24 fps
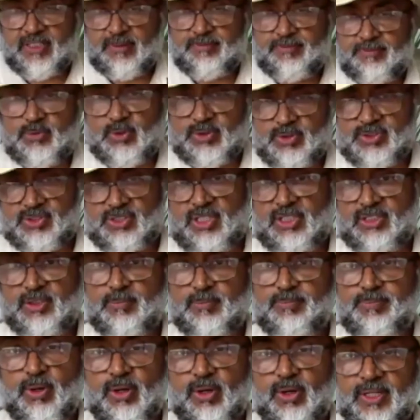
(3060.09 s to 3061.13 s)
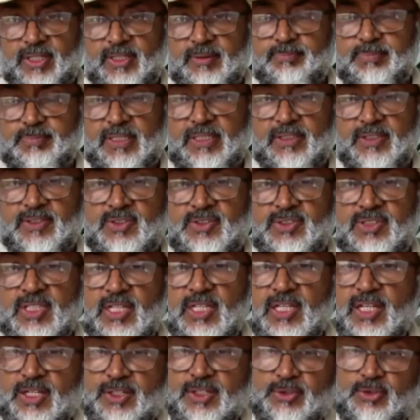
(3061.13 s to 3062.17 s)
to a certain point, because
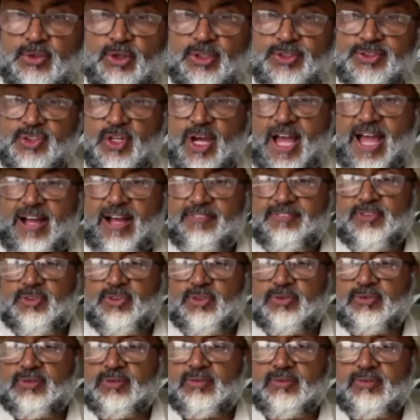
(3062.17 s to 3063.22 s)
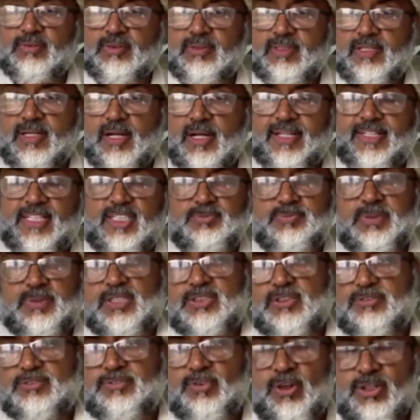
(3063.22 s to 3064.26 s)
you also have to, I guess, because
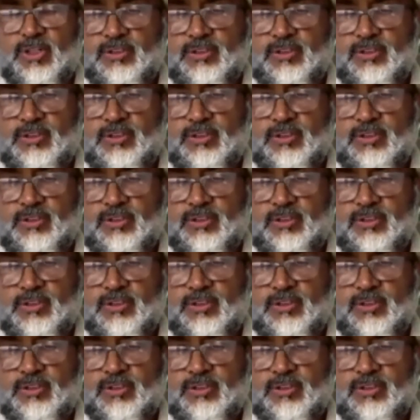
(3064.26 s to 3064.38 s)
of all the